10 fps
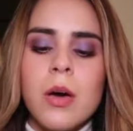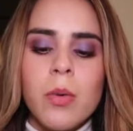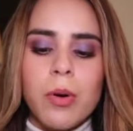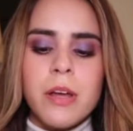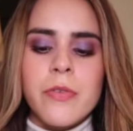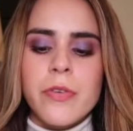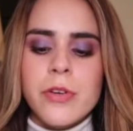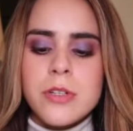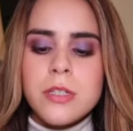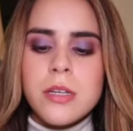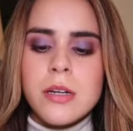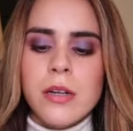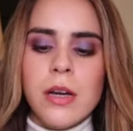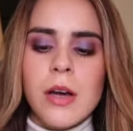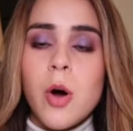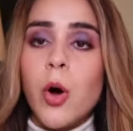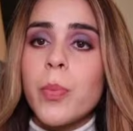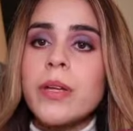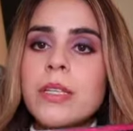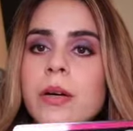When I first
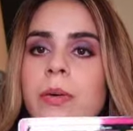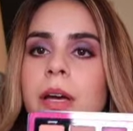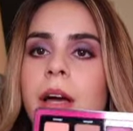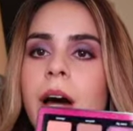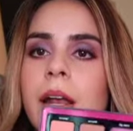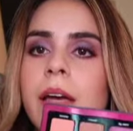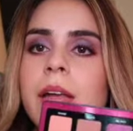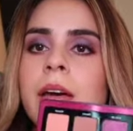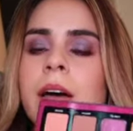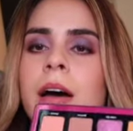opened it, when I got it,